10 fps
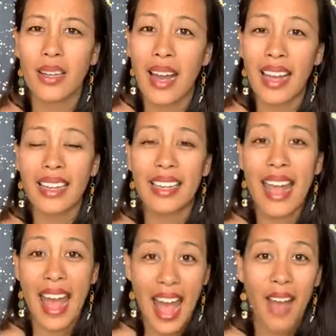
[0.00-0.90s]
cut in
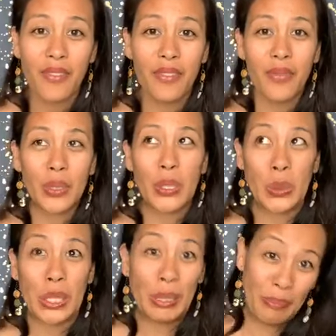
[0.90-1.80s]
half
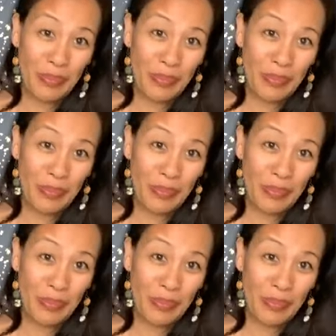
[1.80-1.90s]
virtually.